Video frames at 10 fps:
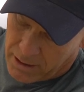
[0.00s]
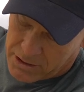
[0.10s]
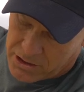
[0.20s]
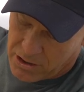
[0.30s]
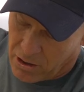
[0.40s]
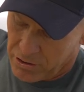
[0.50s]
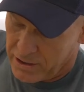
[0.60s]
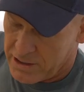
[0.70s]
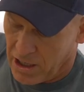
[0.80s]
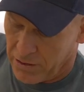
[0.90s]
So you
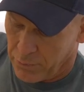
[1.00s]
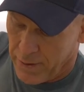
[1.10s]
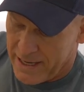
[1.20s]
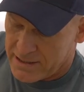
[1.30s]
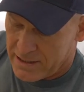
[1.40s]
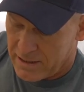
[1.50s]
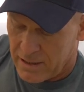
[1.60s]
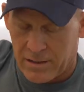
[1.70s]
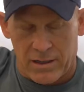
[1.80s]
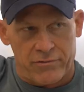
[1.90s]
can see all the
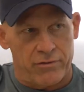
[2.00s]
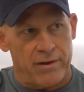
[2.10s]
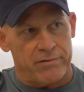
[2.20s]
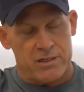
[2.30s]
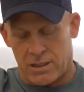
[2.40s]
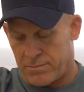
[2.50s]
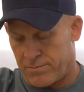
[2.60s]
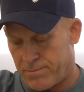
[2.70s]
resin. If you've never seen